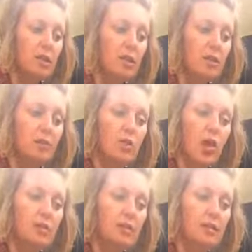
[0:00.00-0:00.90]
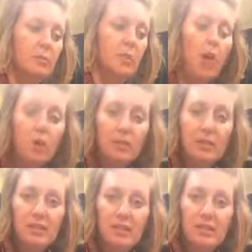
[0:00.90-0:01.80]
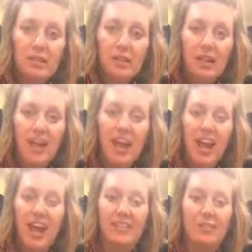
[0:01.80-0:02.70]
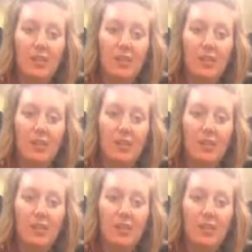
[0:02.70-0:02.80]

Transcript: And then you toss in some almonds and